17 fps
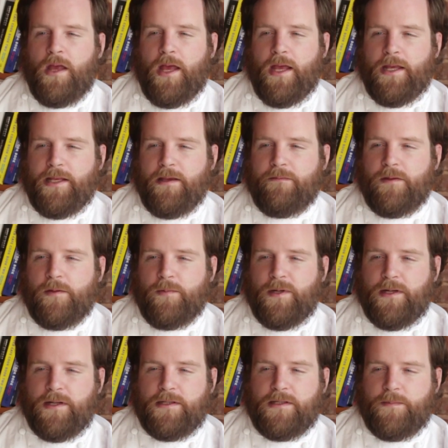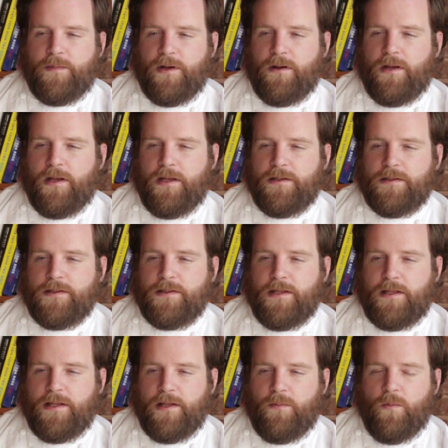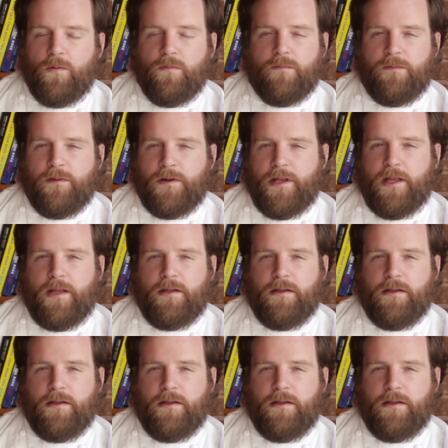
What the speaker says: and give them an experience that they won't forget,